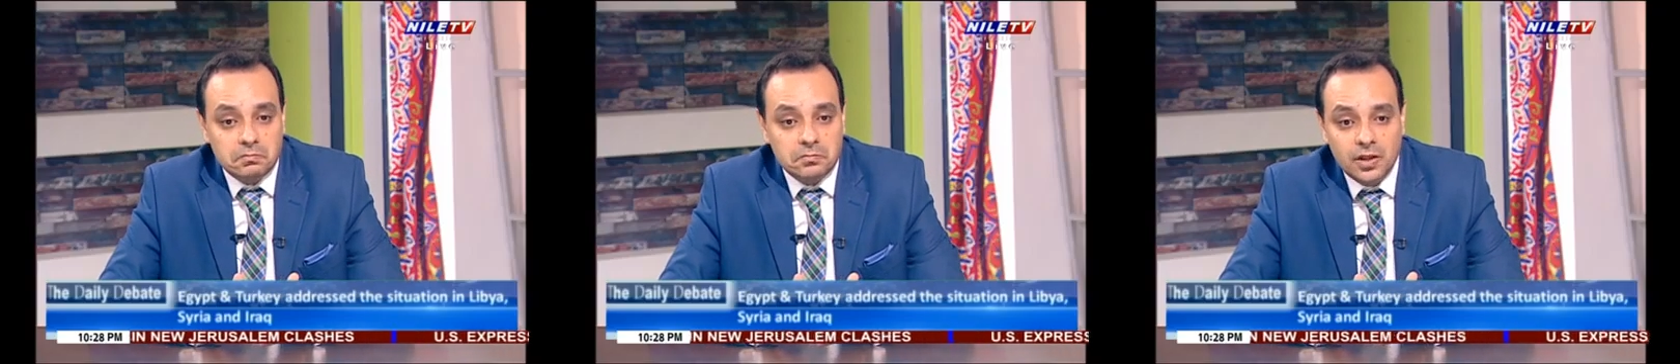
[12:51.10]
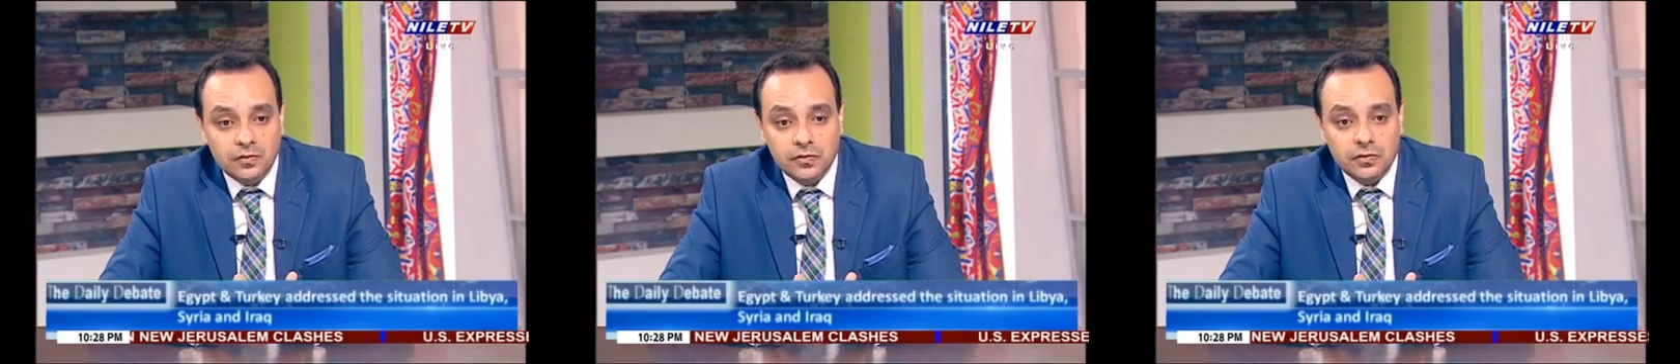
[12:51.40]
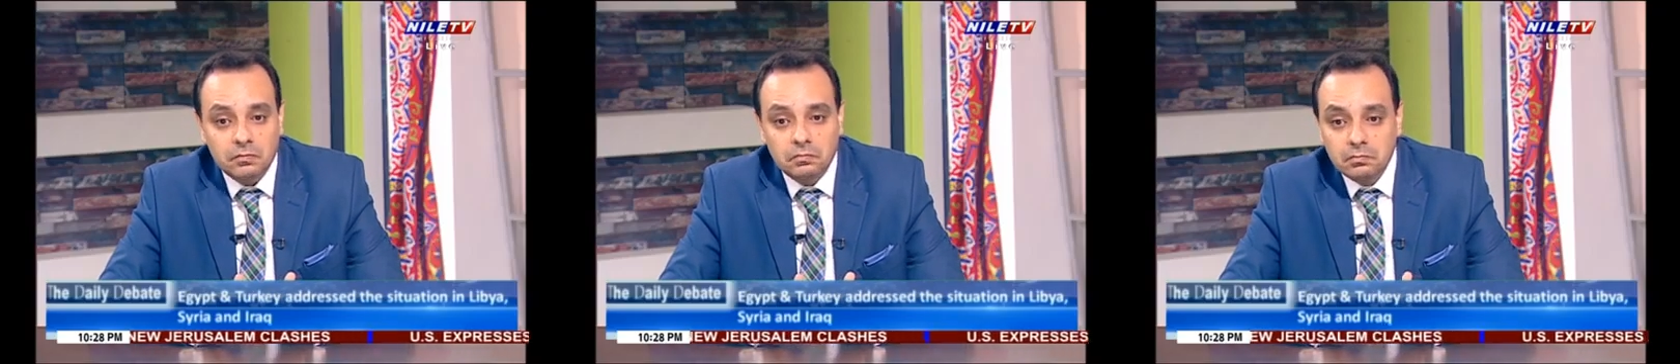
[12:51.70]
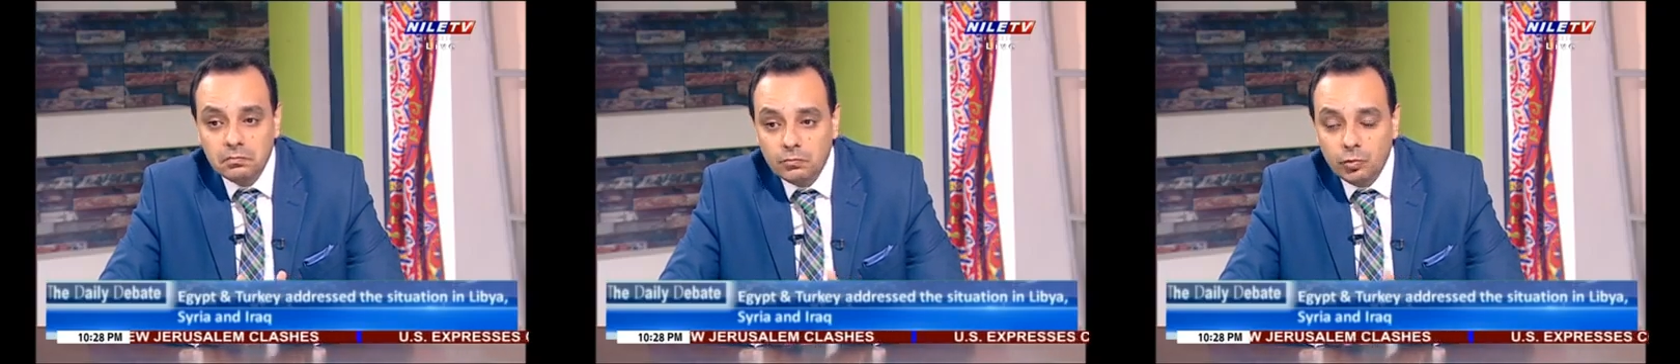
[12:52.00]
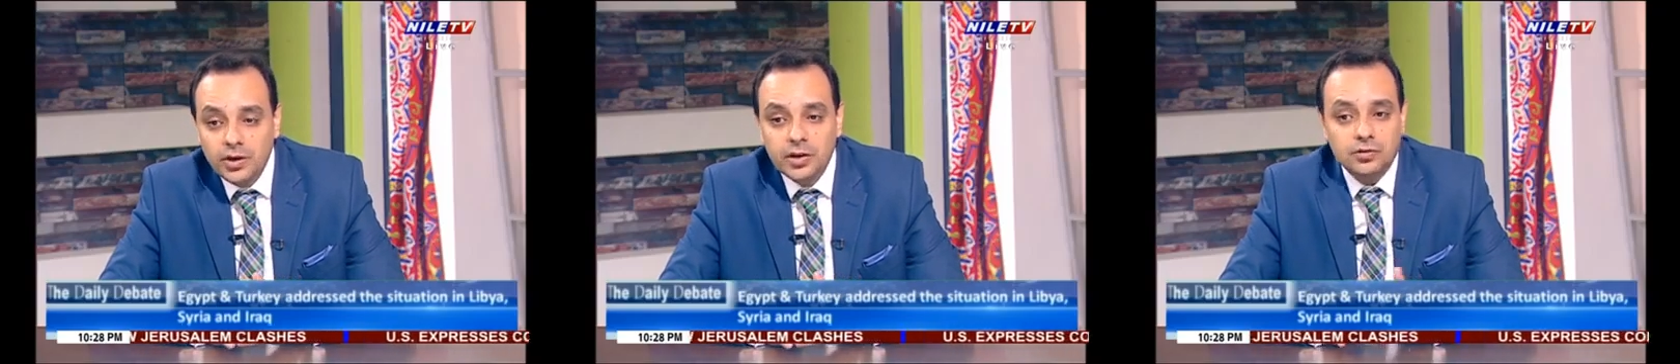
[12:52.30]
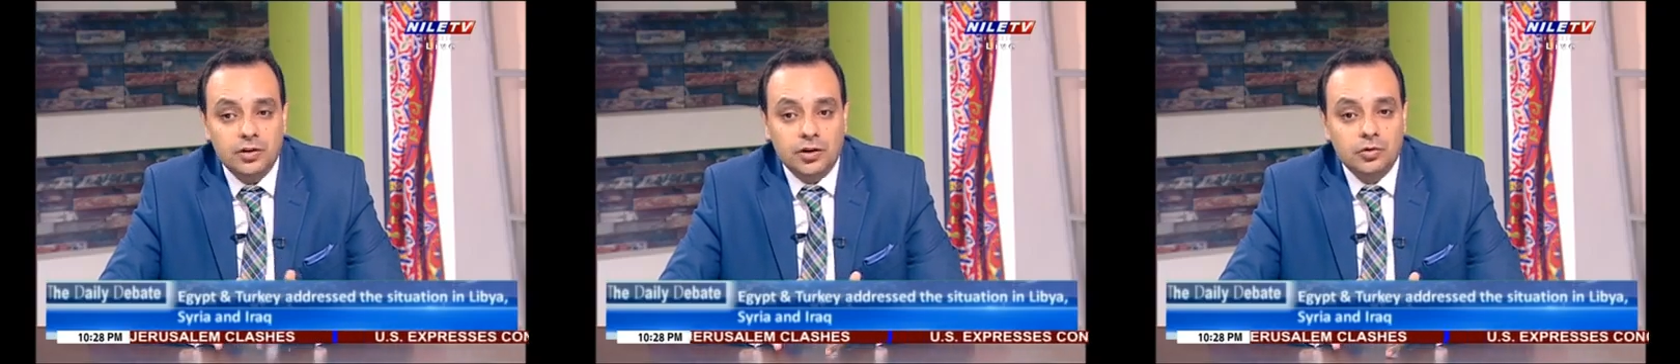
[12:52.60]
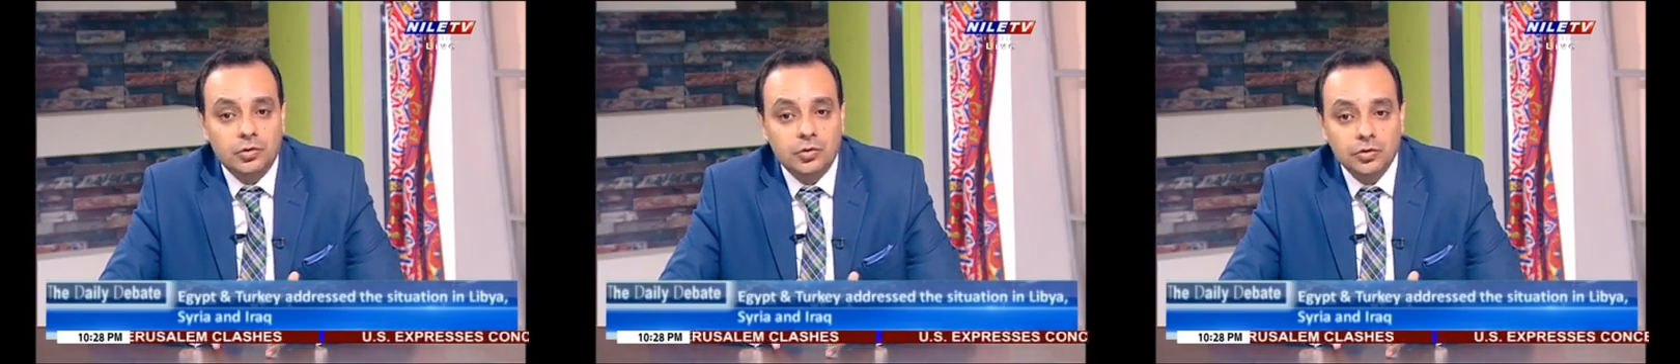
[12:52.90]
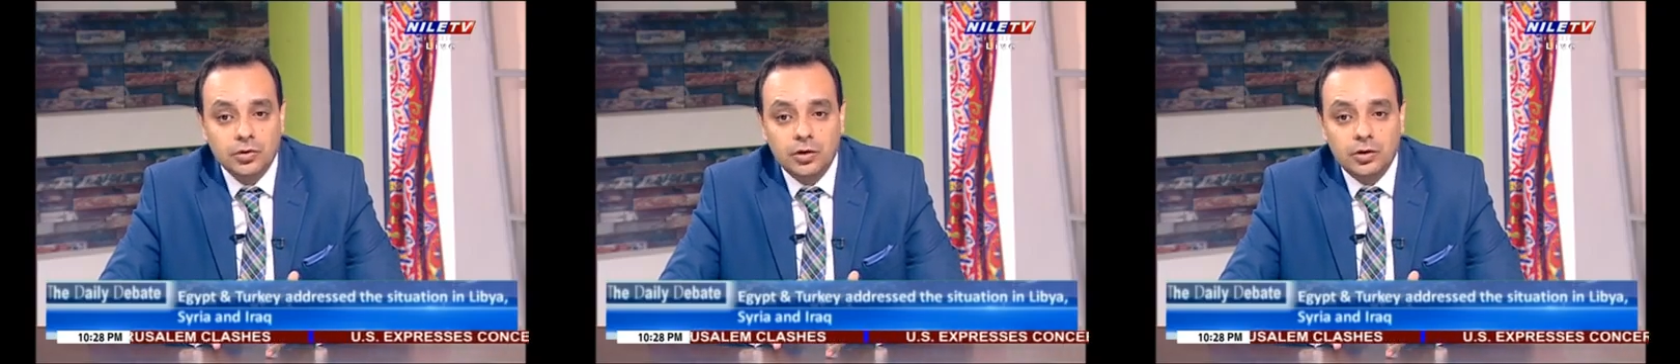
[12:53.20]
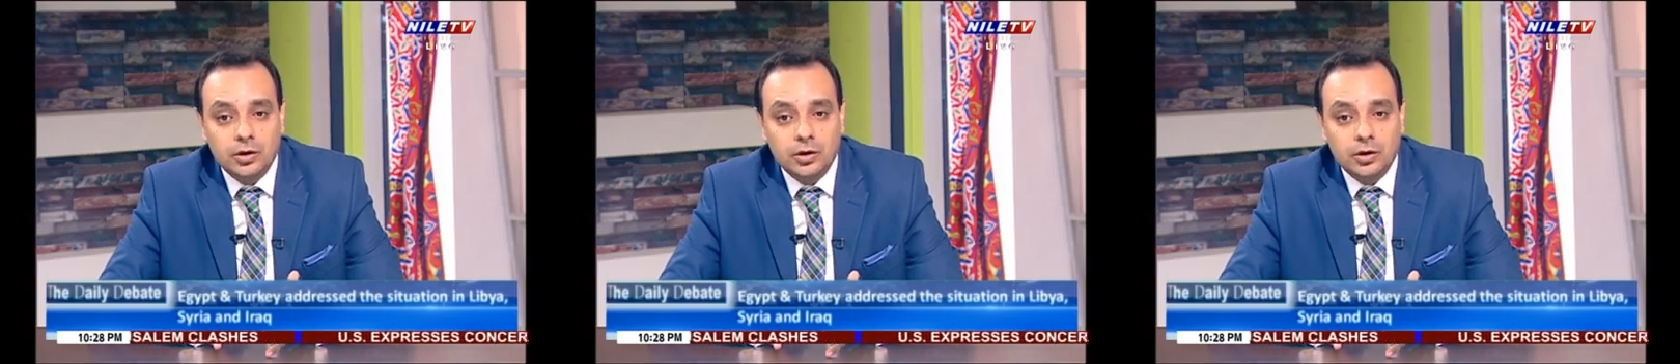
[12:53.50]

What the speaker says: this weird accord